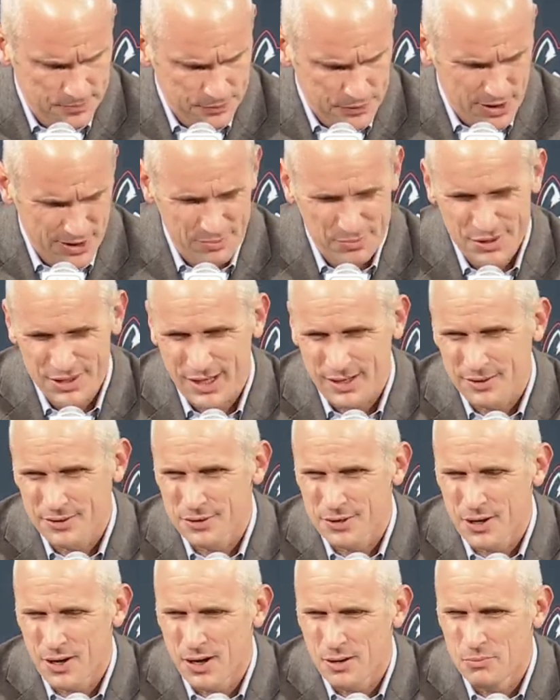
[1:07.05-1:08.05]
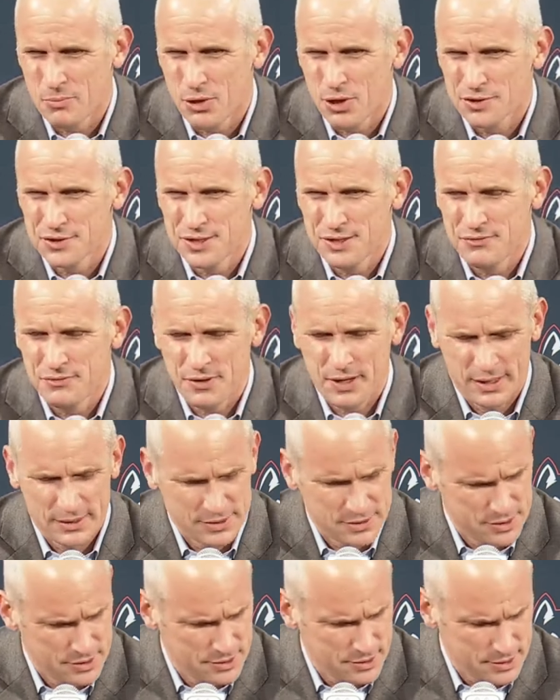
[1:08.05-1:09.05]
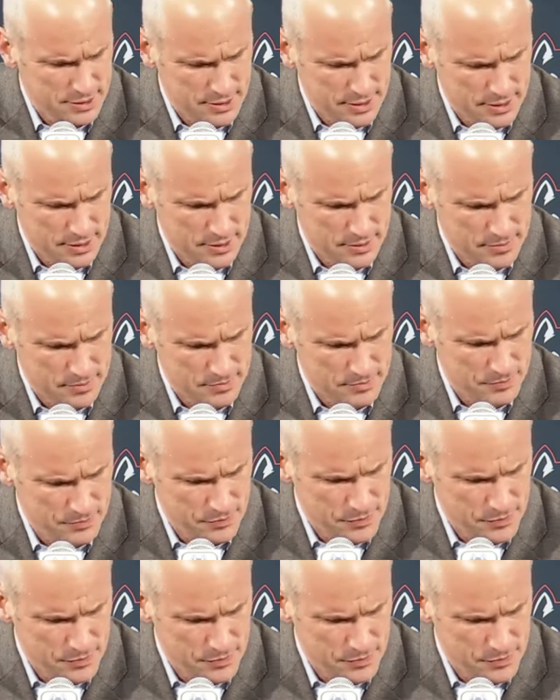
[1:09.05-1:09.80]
You know, in particular on ball defense. Um,